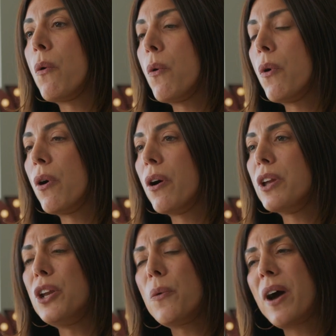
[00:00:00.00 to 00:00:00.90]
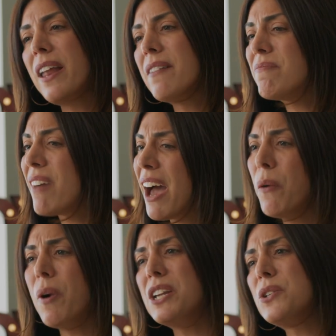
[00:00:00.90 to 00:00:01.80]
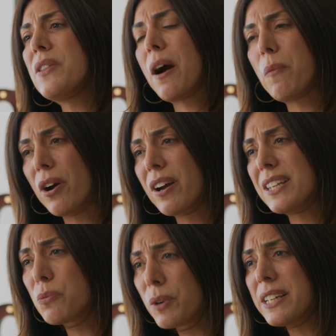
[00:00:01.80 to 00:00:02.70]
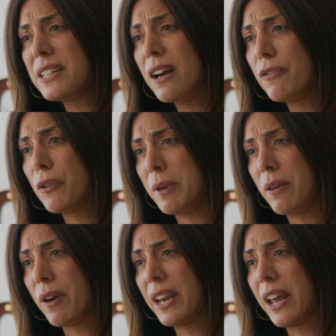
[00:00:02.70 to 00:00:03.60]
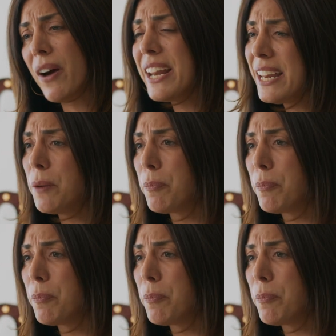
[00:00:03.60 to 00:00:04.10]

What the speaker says: Or, you know what? I don't want to do that work. It's really tough for me right now. I need a